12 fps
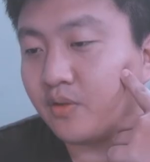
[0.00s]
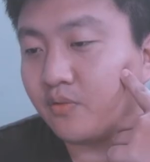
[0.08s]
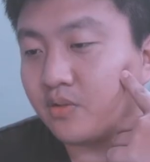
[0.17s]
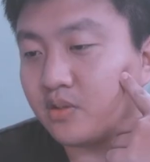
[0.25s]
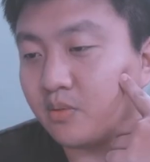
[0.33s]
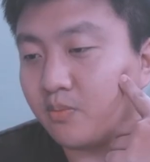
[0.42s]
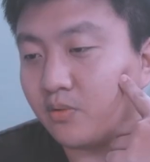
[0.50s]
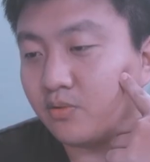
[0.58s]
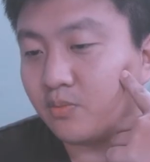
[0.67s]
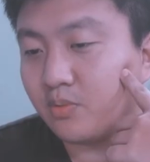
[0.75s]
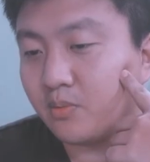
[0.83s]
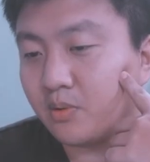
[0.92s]
which are bound
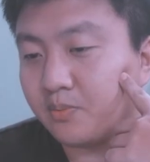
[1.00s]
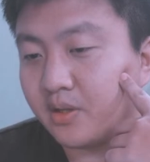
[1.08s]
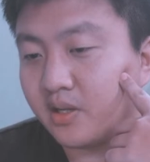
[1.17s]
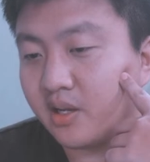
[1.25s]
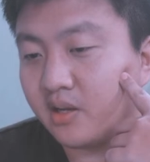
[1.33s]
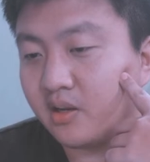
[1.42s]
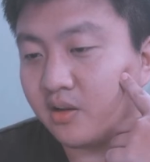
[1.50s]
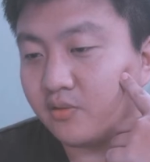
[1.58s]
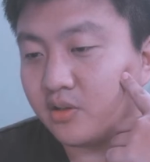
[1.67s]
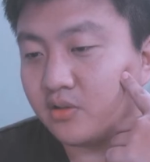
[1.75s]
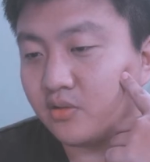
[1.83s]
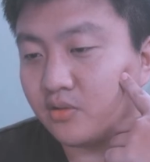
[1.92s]
to pop up in any
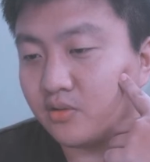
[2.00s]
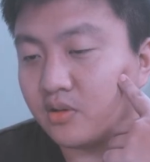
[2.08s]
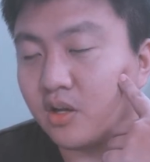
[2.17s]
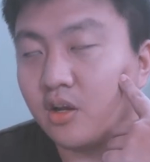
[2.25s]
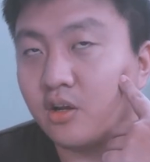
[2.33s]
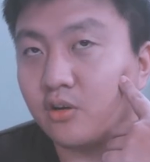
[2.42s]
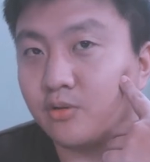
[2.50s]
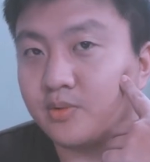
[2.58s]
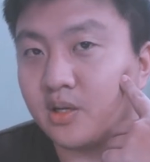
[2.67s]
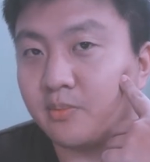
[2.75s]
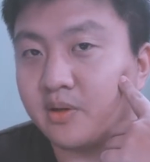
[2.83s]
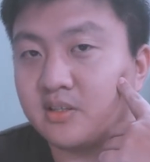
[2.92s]
language you use.
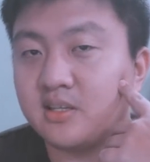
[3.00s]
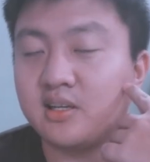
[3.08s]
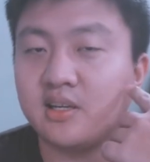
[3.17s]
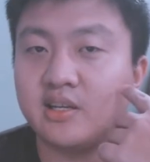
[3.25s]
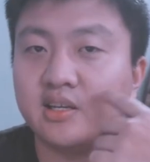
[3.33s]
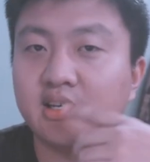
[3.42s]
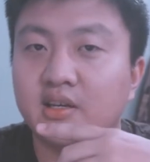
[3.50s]
Loops are basically